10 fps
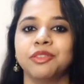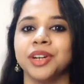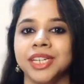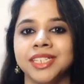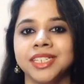for
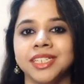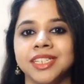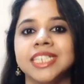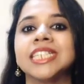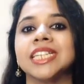
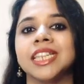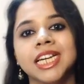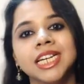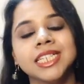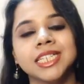instance, it's a
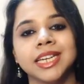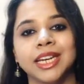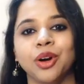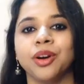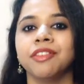
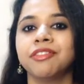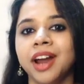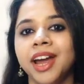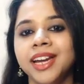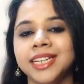Thursday or a
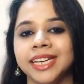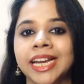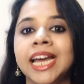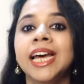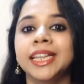Friday,